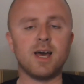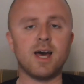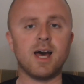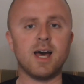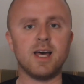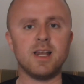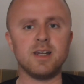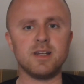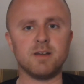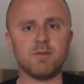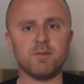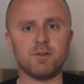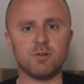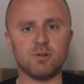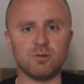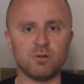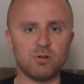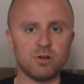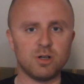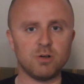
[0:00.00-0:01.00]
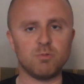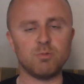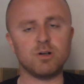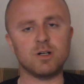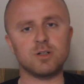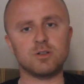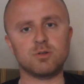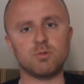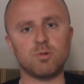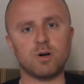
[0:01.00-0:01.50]
And if you
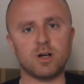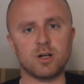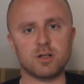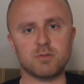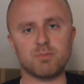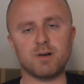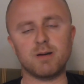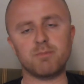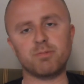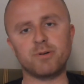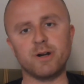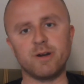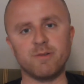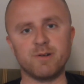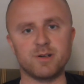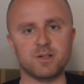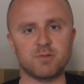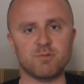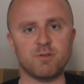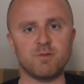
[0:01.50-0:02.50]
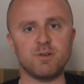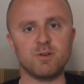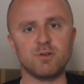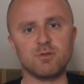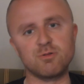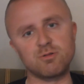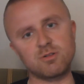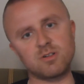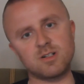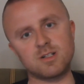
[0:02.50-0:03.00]
want to watch my previous
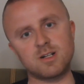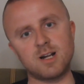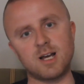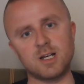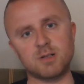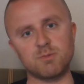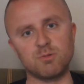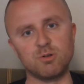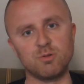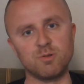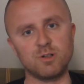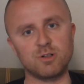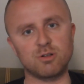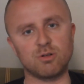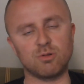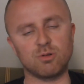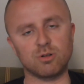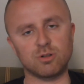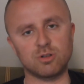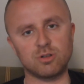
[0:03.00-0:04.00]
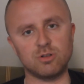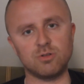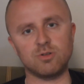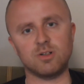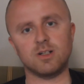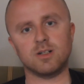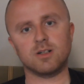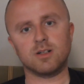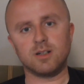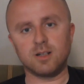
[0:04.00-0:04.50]
reviews / movie talks, you
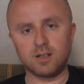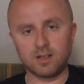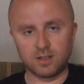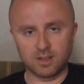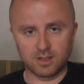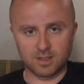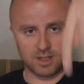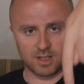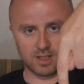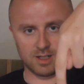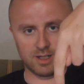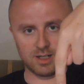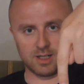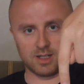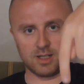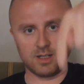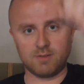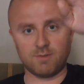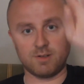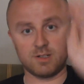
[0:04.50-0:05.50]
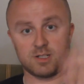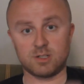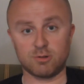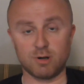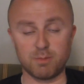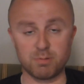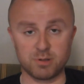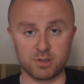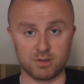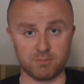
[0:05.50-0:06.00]
can click a link in the
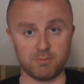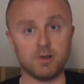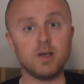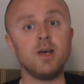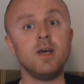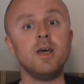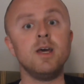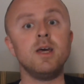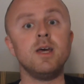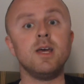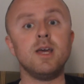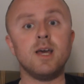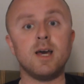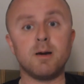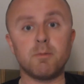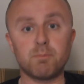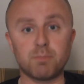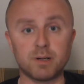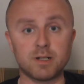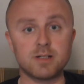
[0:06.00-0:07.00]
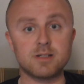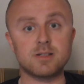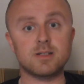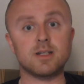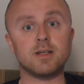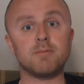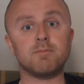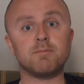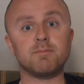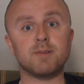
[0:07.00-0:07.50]
description. But
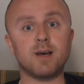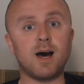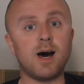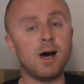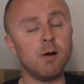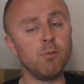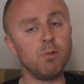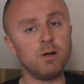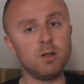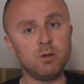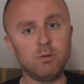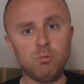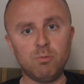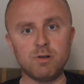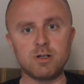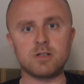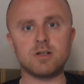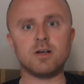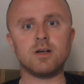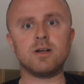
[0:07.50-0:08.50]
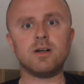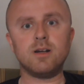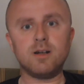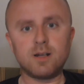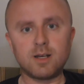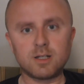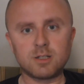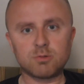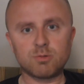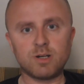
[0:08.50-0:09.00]
I will return
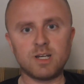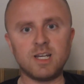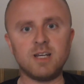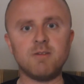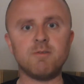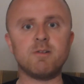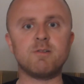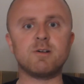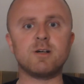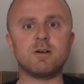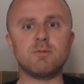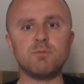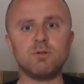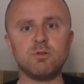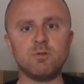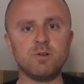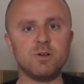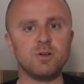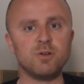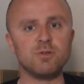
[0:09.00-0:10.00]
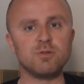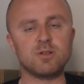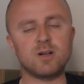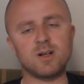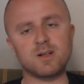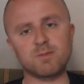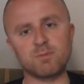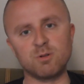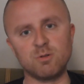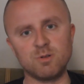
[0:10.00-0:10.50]
next week with another movie
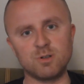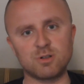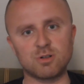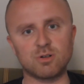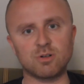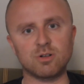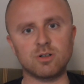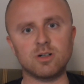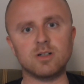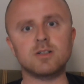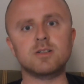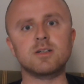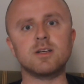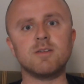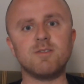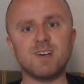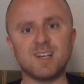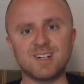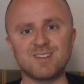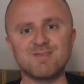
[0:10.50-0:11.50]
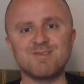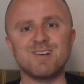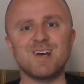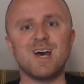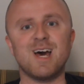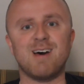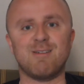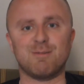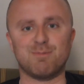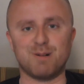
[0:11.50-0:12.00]
review / movie talk. Until then,
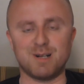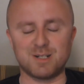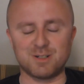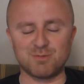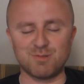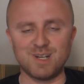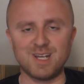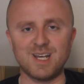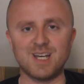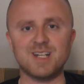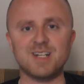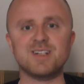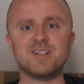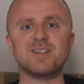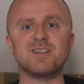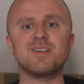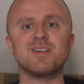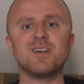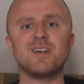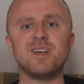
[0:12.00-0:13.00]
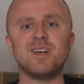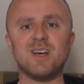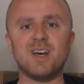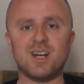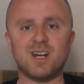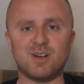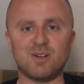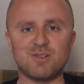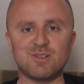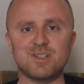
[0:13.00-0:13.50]
have a blessed weekend,
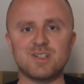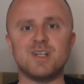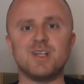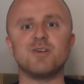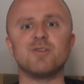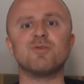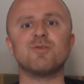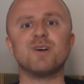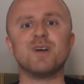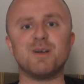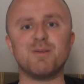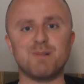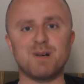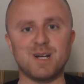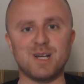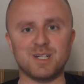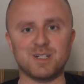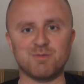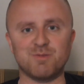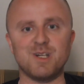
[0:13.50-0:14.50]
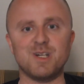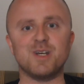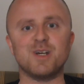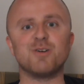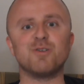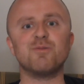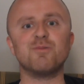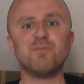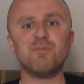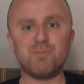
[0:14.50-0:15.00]
and I will see you in my next
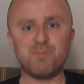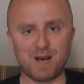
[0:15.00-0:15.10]
video.